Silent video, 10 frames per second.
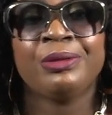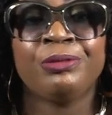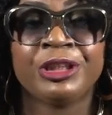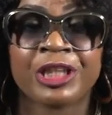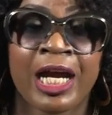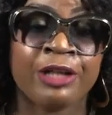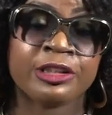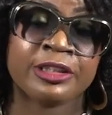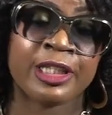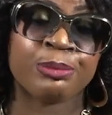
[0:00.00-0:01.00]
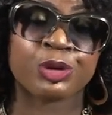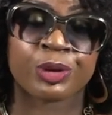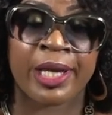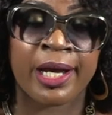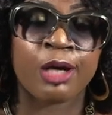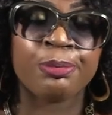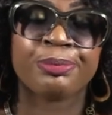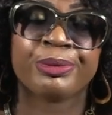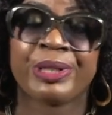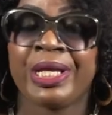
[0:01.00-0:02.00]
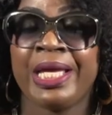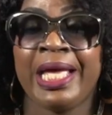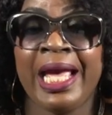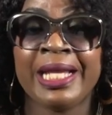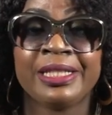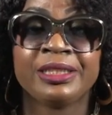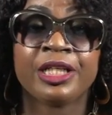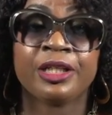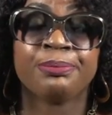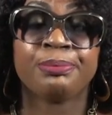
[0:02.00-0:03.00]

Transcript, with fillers: Reach out to them to help. And it's going to